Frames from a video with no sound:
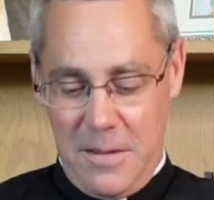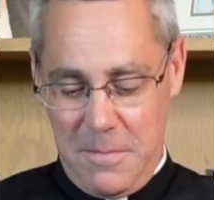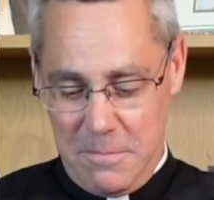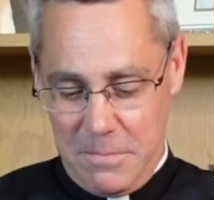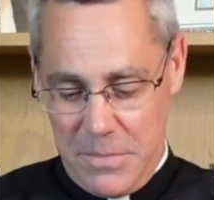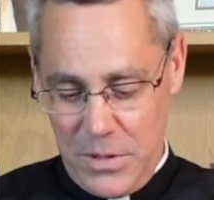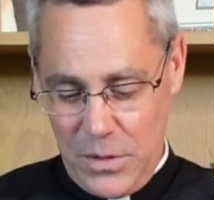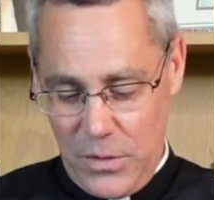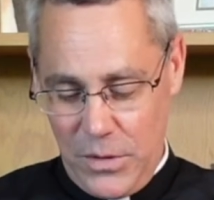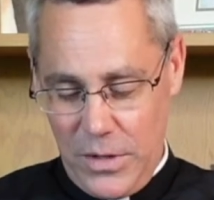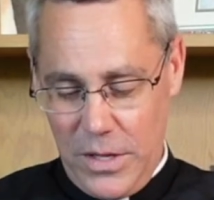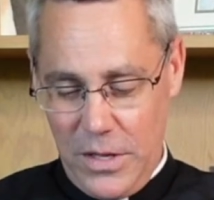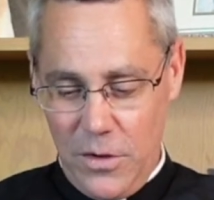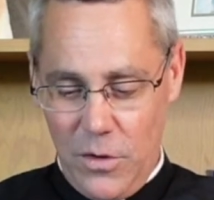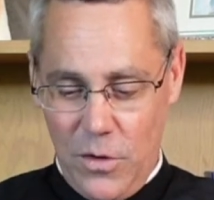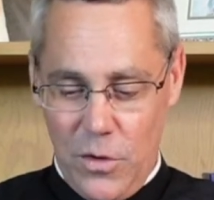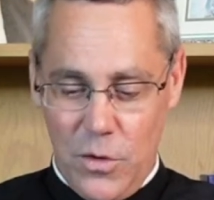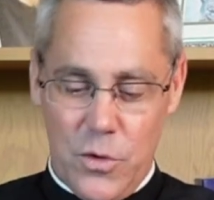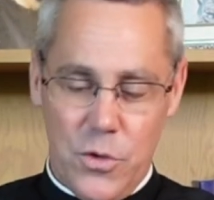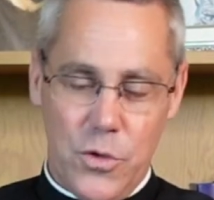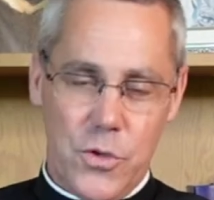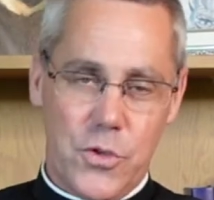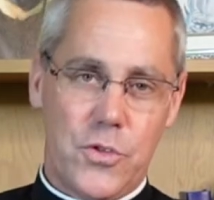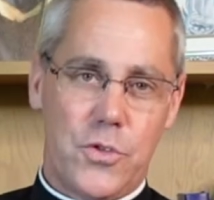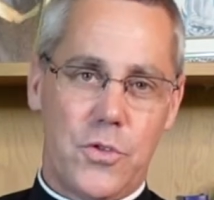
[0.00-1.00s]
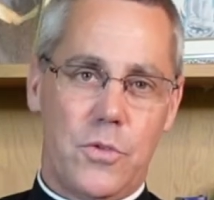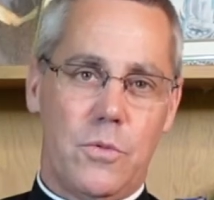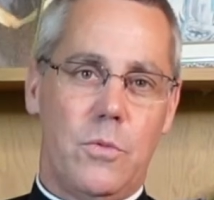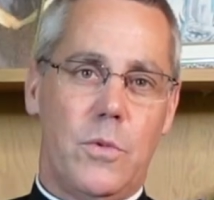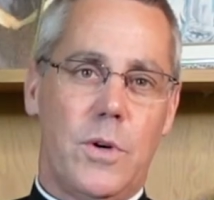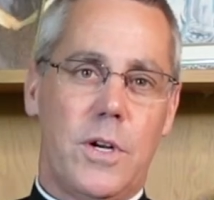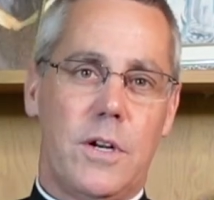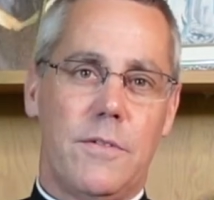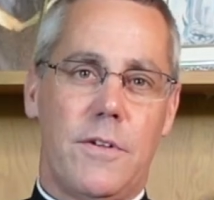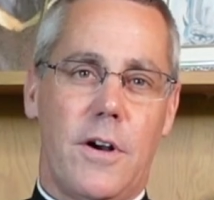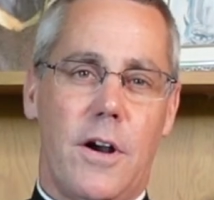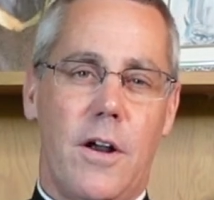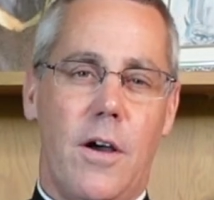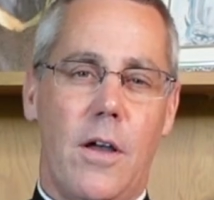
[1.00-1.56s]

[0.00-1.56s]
Bill Hill, who's one of our